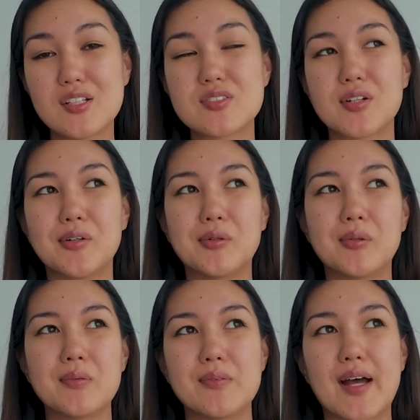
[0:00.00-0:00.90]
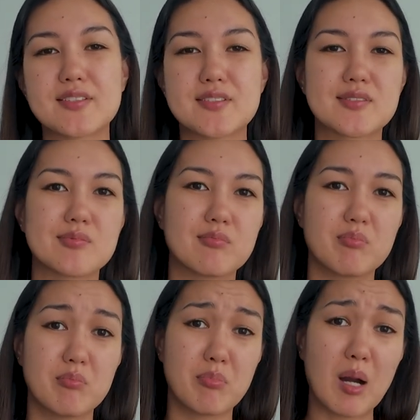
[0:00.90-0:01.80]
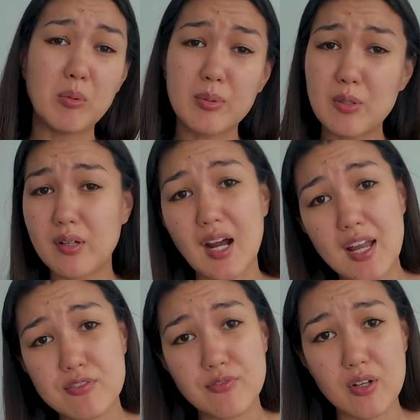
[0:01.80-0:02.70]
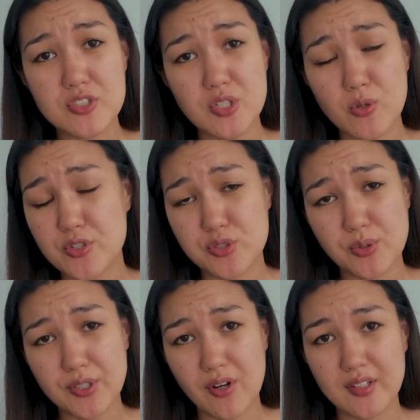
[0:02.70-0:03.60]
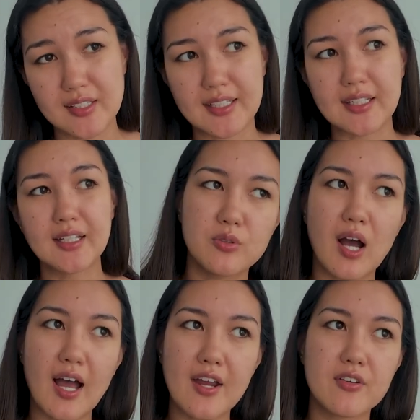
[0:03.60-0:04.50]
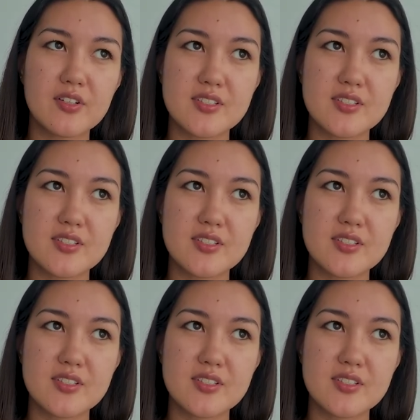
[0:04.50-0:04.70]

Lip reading: So that's probably where I fall short on. Like you hire a